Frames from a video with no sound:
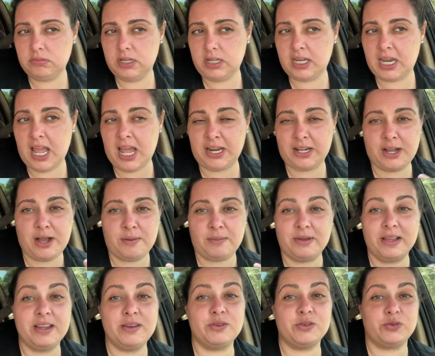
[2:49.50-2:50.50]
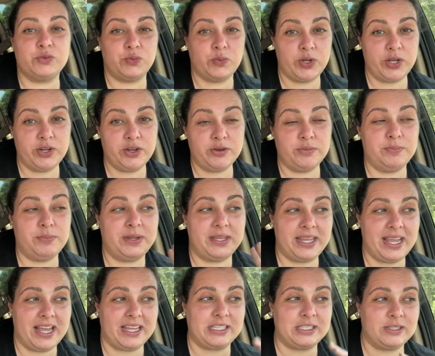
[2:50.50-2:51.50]
And had a couple, it was weird, but
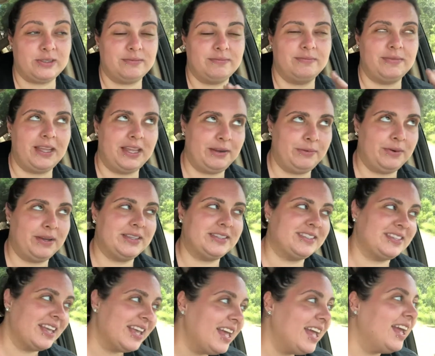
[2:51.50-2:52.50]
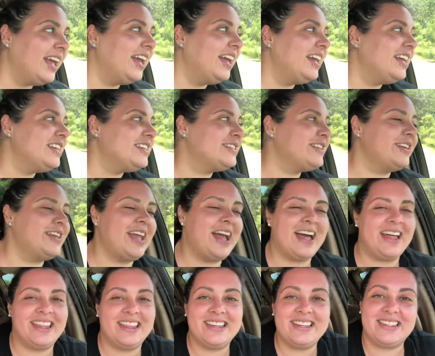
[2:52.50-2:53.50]
yes. Anyways. So
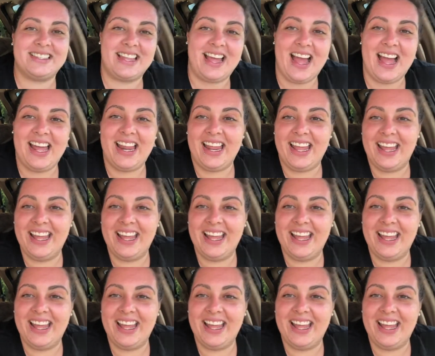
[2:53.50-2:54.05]
yeah, there's that.